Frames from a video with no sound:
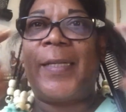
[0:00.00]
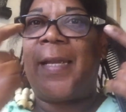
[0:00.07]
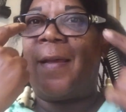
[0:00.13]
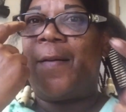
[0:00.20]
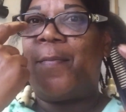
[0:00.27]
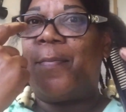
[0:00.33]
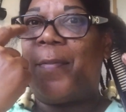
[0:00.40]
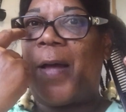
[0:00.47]

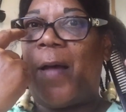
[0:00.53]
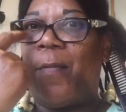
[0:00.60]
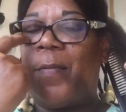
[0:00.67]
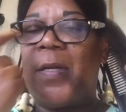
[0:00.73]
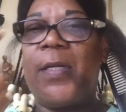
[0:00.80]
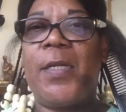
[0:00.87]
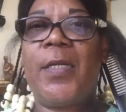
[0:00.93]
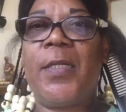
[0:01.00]
yep, got
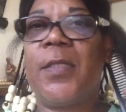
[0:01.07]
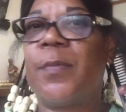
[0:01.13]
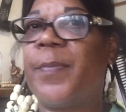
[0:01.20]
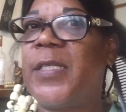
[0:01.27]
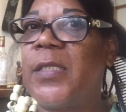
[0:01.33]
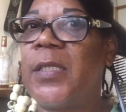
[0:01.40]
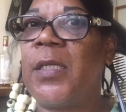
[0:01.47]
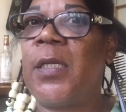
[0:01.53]
one lens
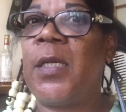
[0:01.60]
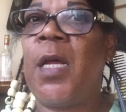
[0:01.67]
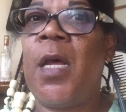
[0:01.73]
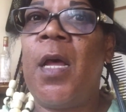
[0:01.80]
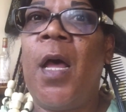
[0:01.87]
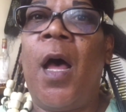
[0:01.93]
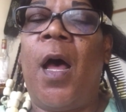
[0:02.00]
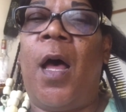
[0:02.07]
missing,
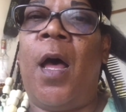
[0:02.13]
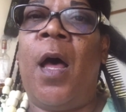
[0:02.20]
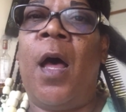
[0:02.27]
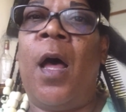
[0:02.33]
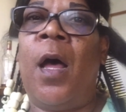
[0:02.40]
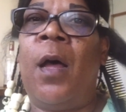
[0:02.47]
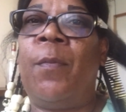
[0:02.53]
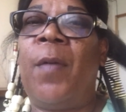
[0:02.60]

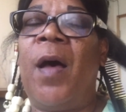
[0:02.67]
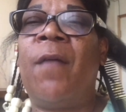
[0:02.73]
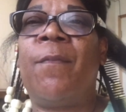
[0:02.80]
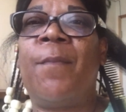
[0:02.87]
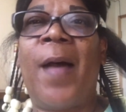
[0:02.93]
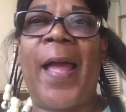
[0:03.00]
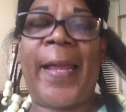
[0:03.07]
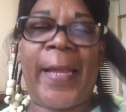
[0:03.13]

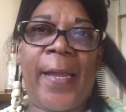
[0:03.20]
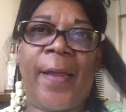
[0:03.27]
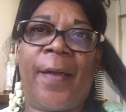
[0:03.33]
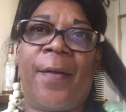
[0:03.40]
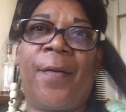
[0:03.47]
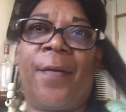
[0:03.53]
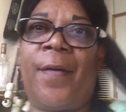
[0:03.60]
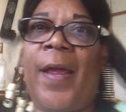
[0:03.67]
of my
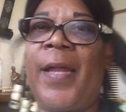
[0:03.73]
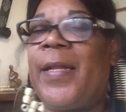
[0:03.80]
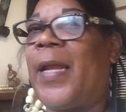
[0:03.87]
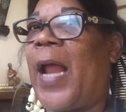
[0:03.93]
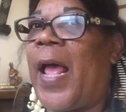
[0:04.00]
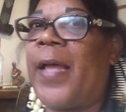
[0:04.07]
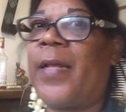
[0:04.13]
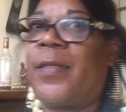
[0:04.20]
hair. And
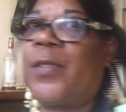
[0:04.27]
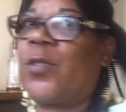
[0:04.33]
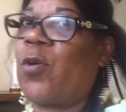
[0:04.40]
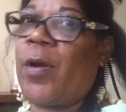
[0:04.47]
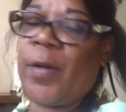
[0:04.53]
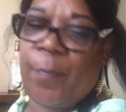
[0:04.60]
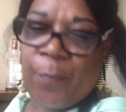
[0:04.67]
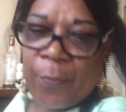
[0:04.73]
then I had
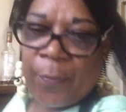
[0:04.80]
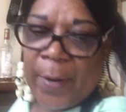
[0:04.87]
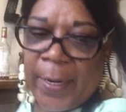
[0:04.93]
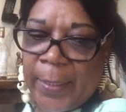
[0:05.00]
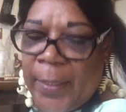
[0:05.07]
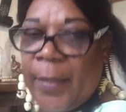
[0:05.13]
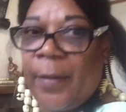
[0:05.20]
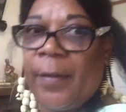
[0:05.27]
started
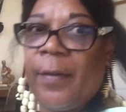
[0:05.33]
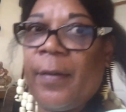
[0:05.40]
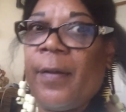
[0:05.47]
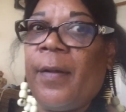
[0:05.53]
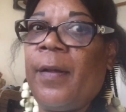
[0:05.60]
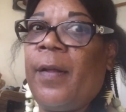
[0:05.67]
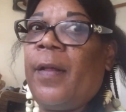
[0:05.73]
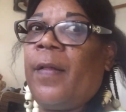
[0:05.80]
braiding
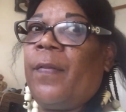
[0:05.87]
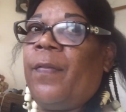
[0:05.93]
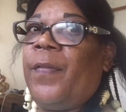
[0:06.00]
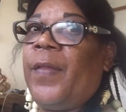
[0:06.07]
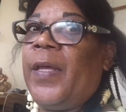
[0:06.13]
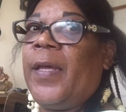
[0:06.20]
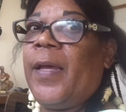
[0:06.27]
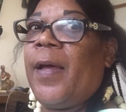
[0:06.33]

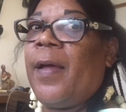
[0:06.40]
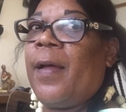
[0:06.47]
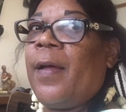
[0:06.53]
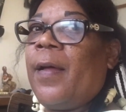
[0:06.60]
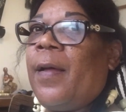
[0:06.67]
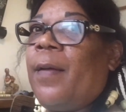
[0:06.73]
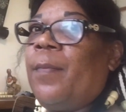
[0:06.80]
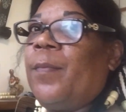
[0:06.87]
the
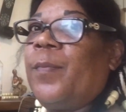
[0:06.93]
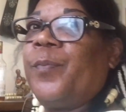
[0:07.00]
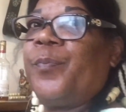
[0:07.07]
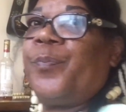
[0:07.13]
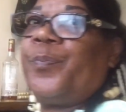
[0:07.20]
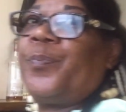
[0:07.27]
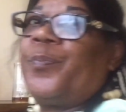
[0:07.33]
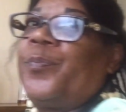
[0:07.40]
other